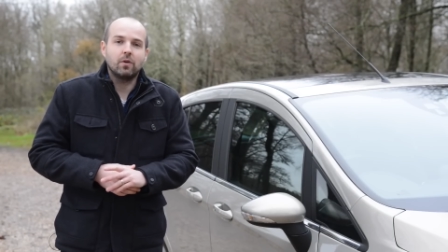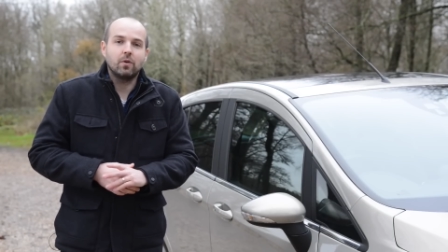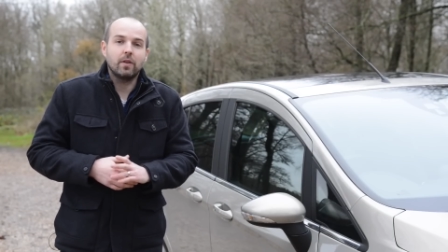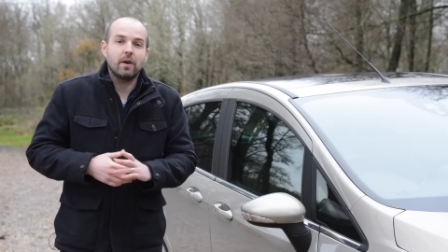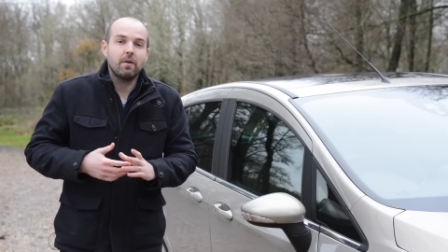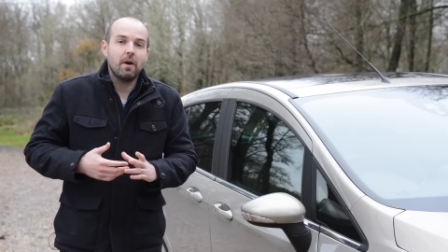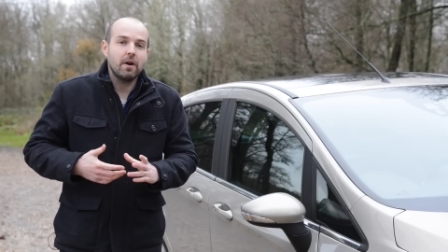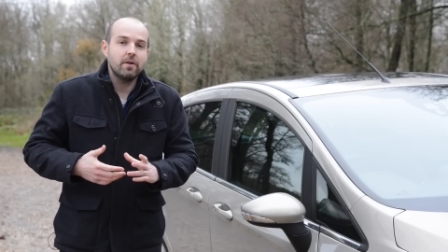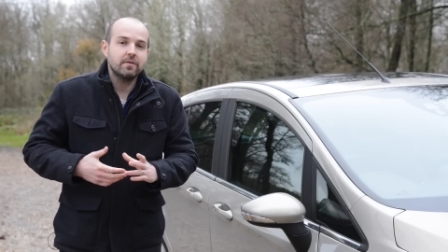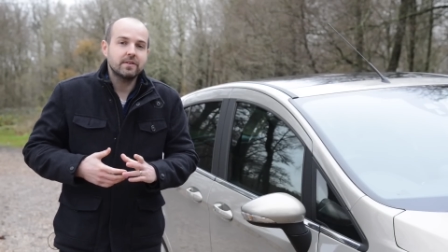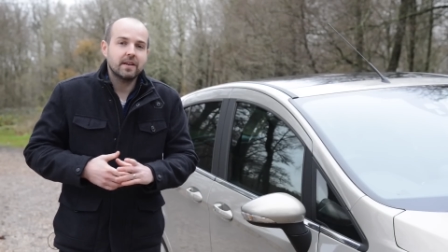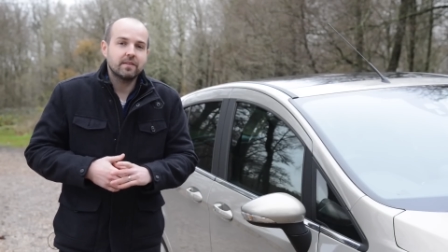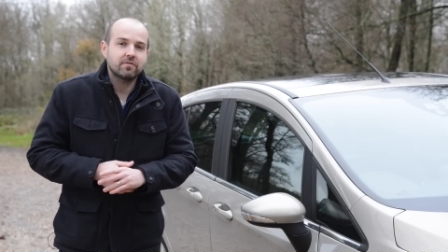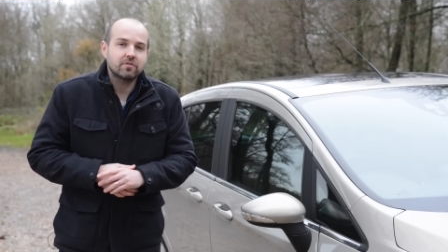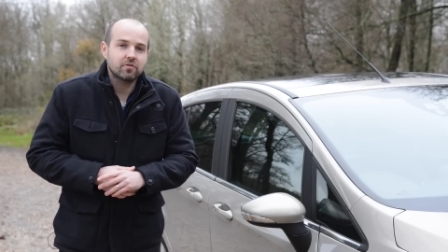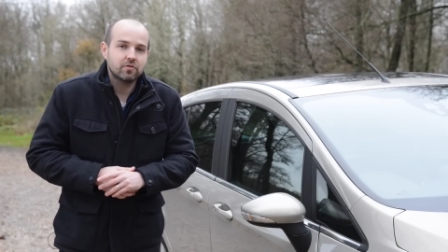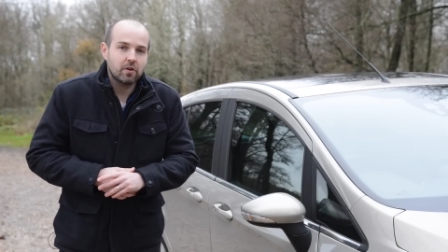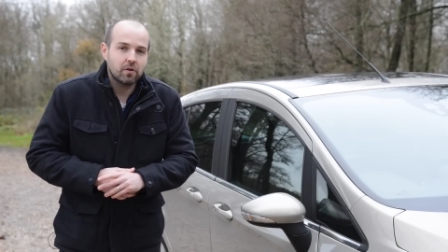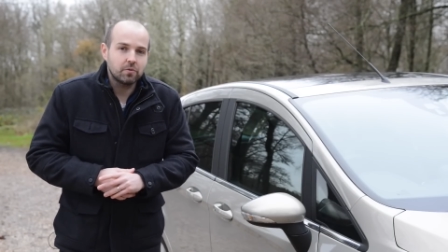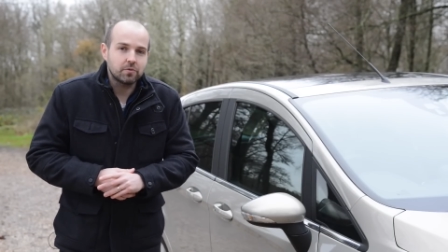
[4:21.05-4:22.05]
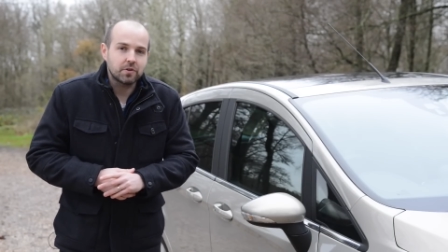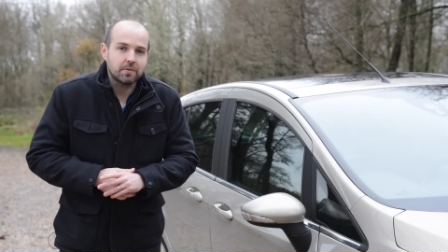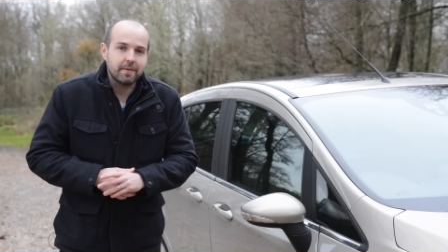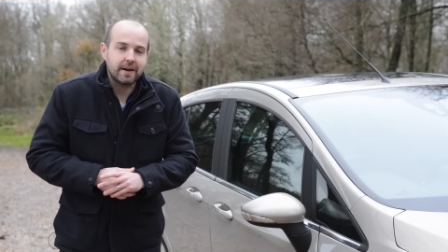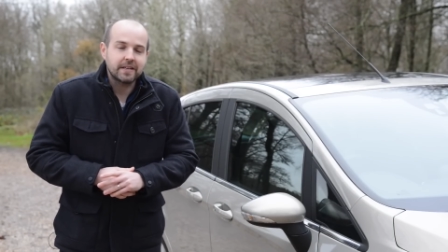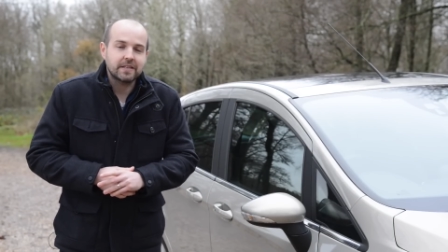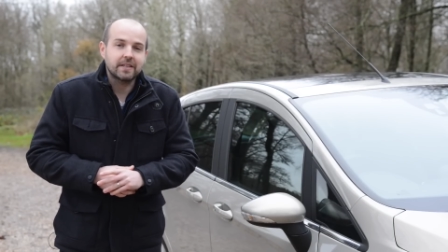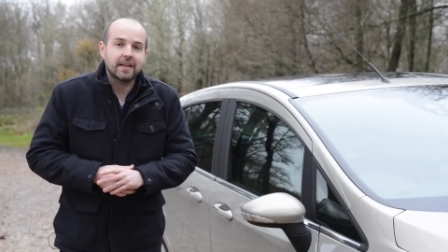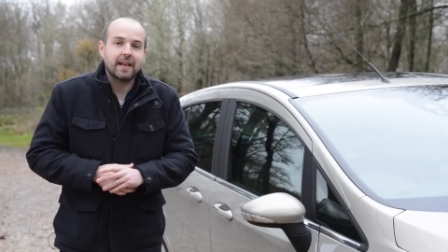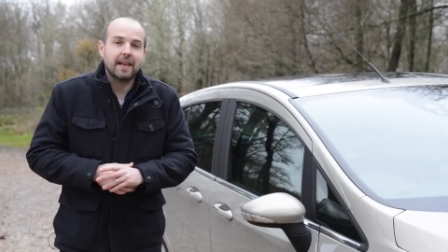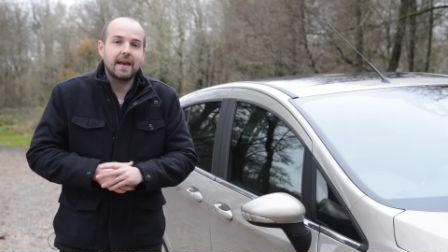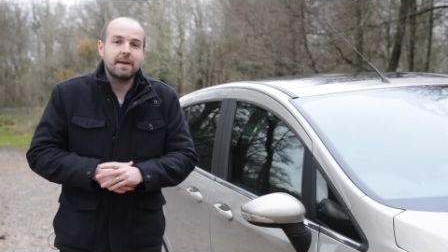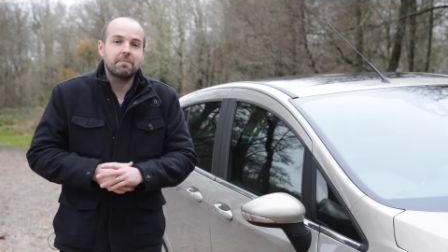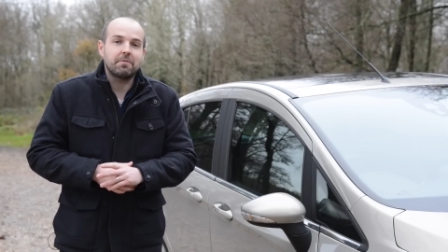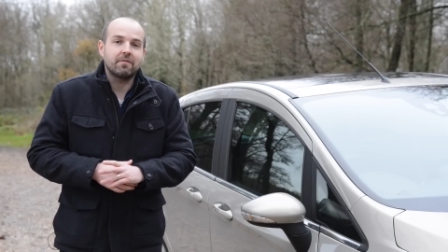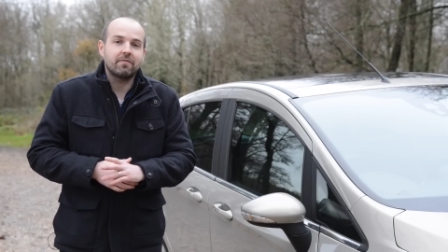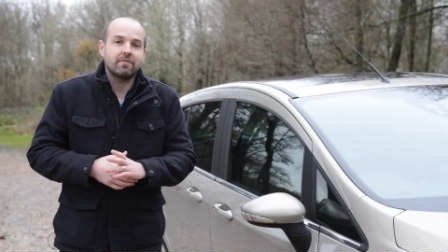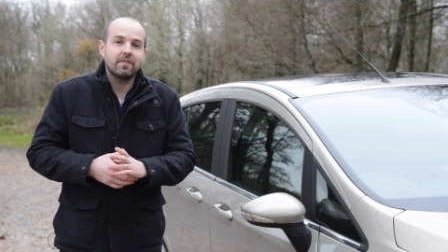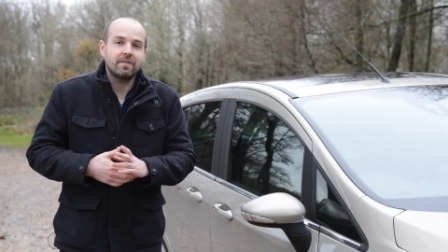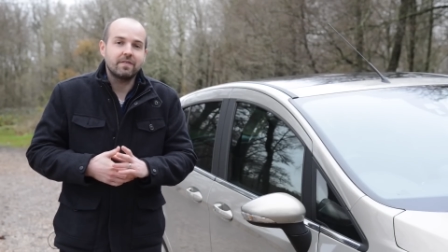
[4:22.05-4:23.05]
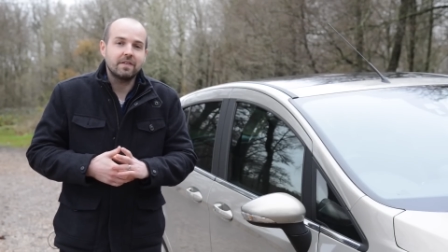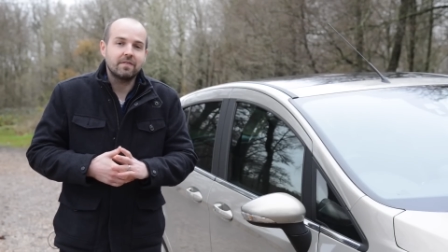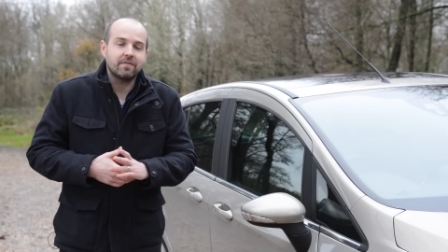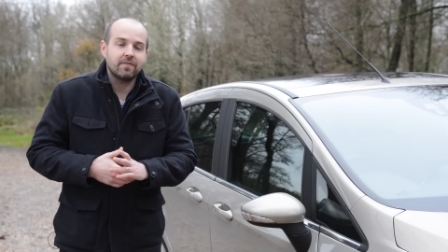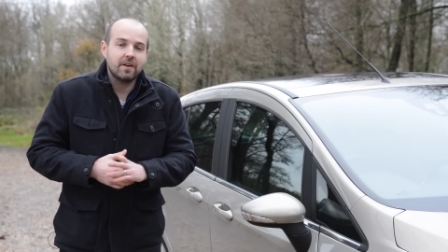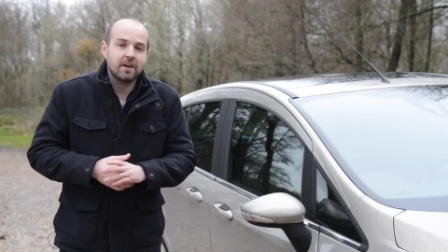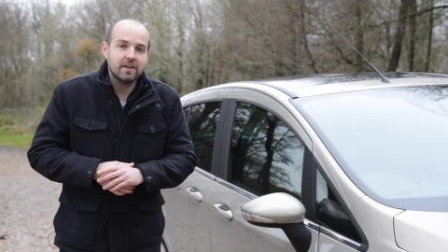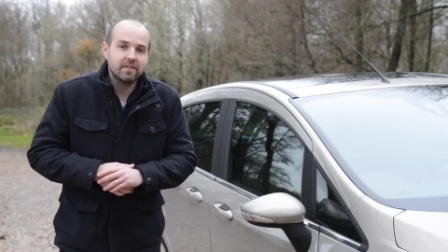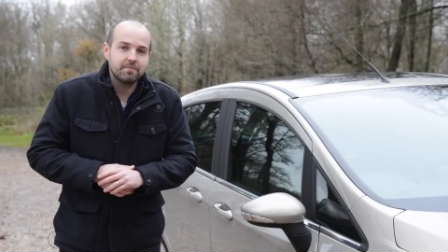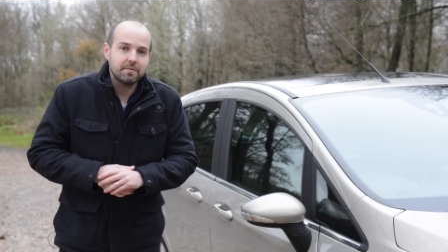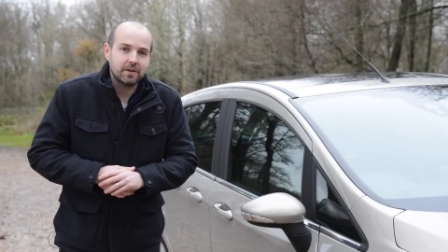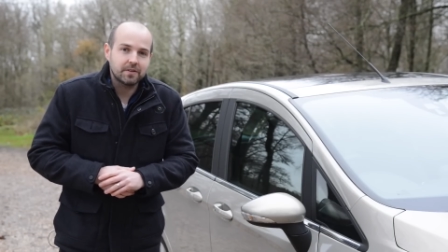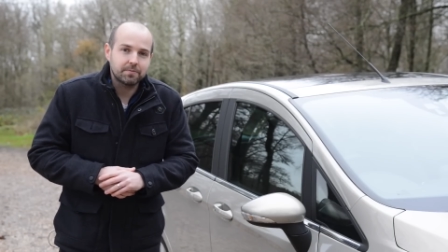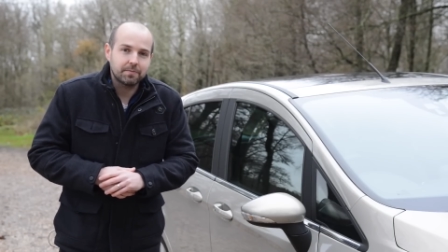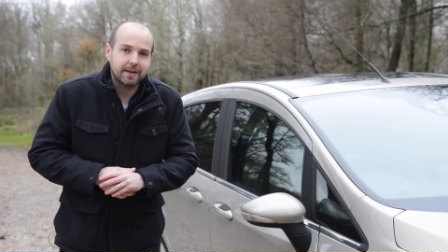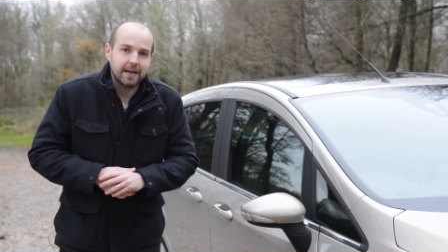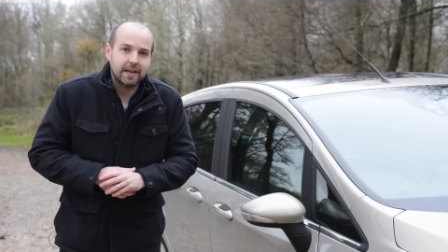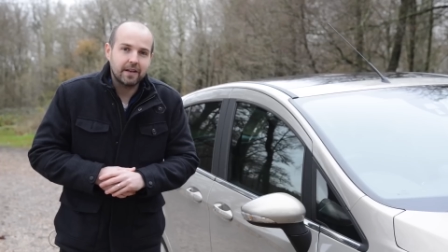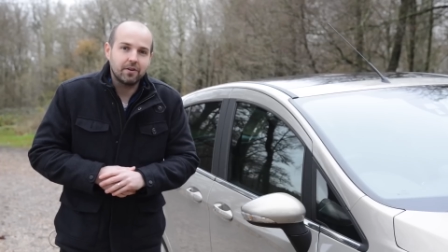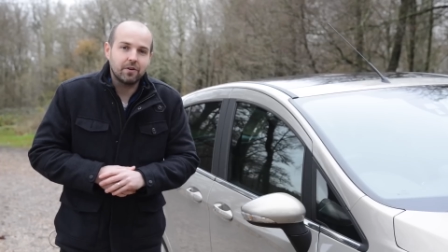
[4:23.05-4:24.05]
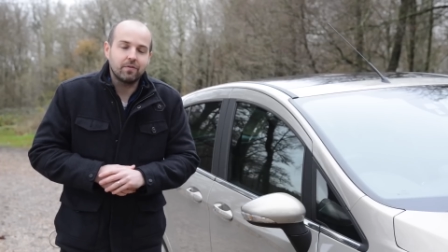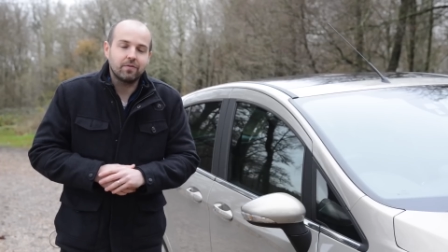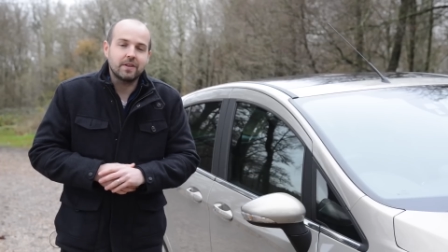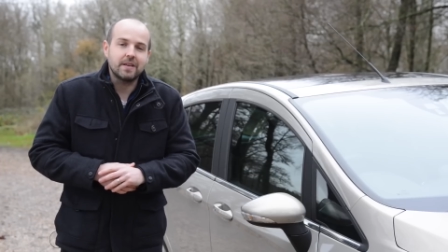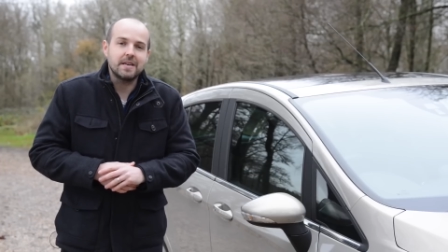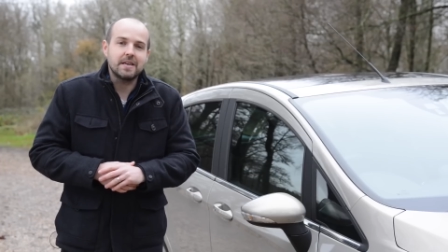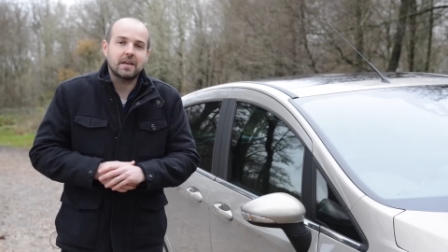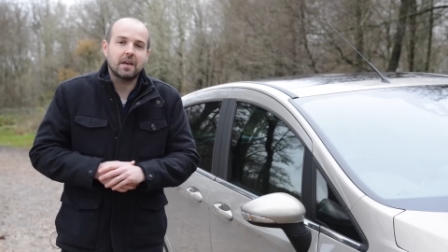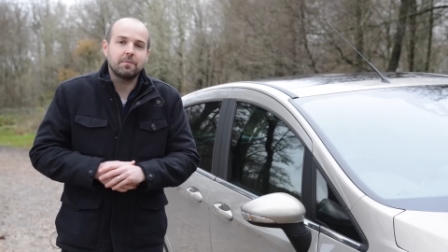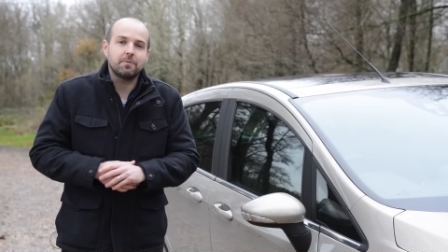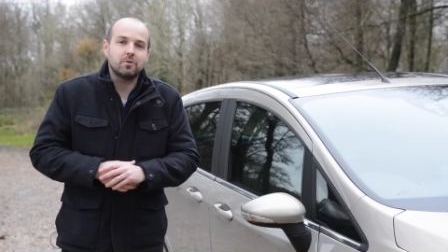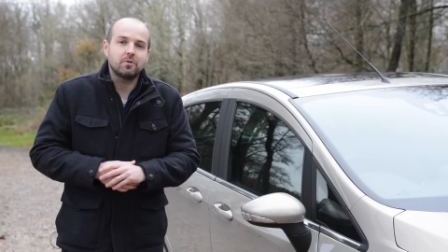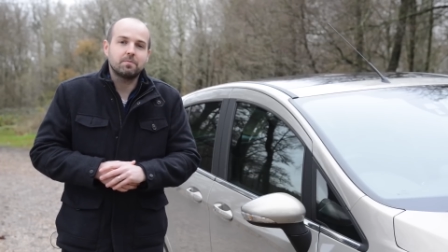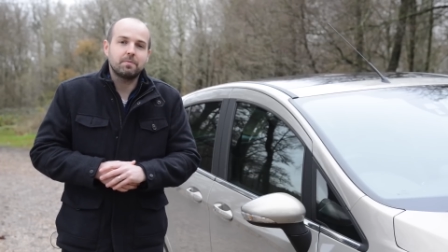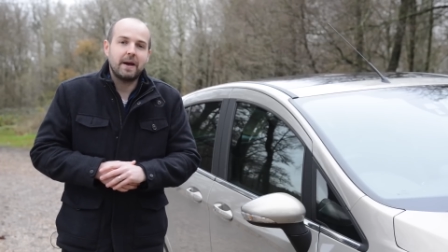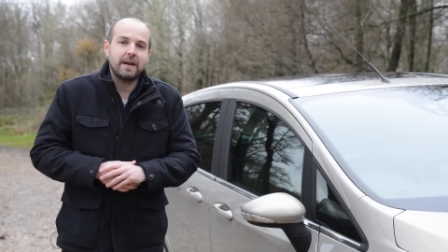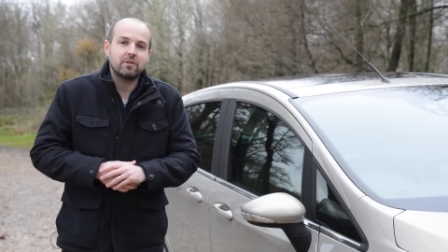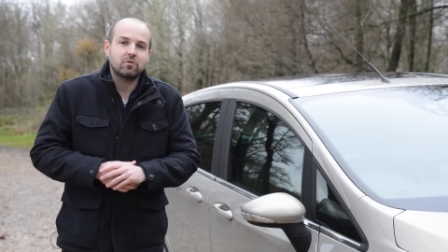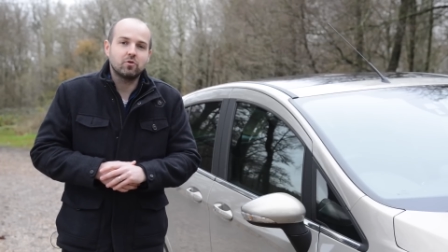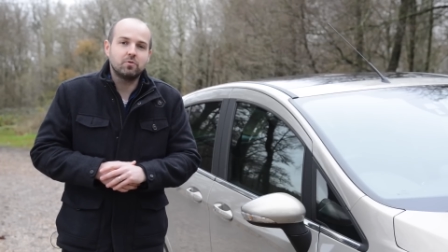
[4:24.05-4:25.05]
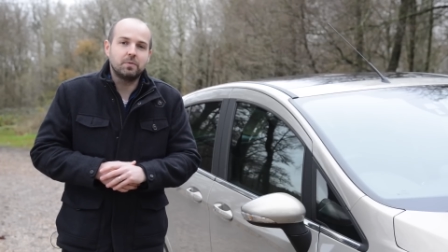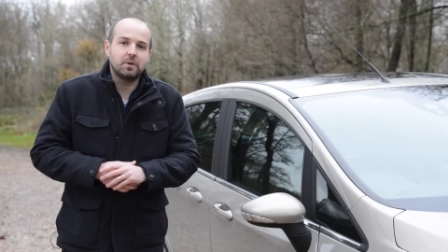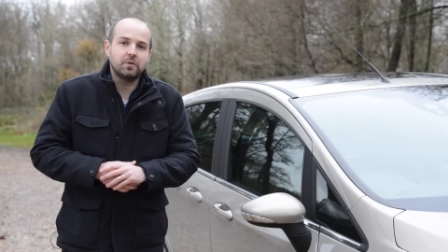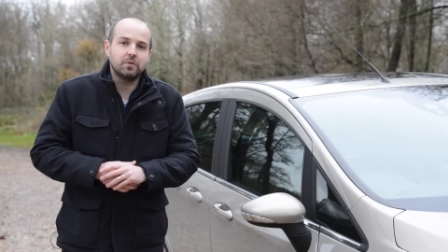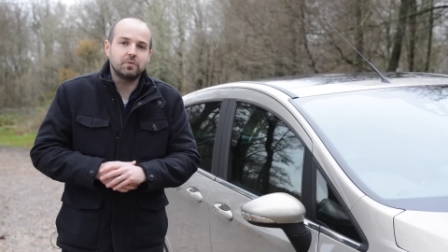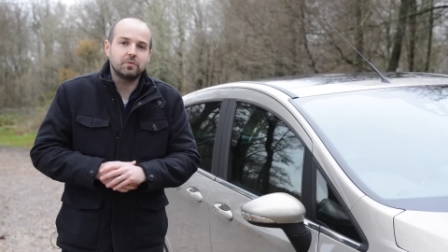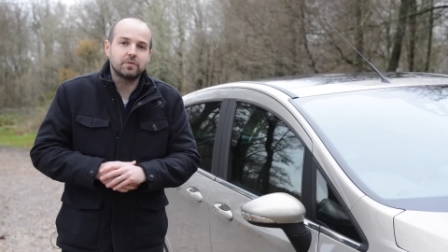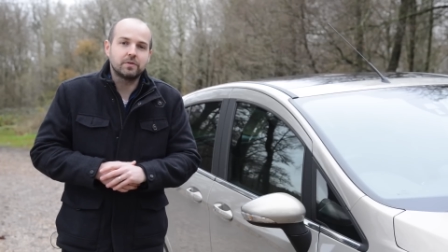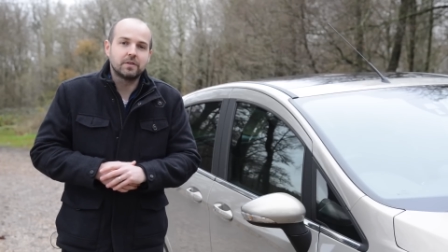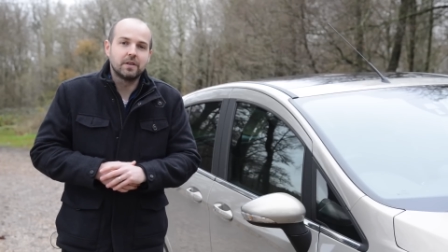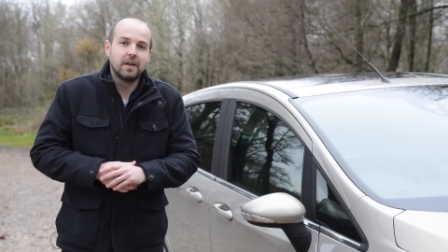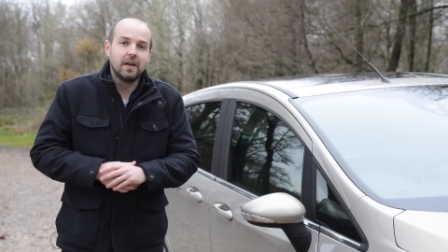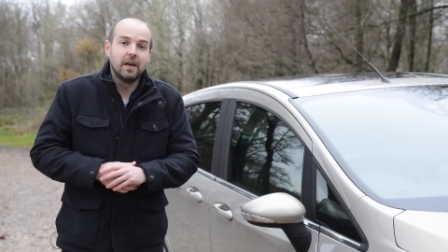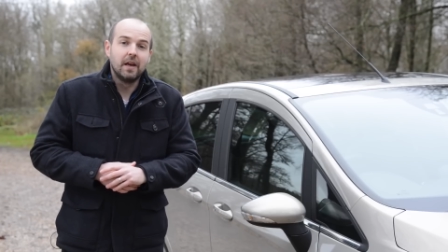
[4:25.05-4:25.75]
although owners have struggled to match the claimed fifty-five miles per gallon of the EcoBoost petrol models.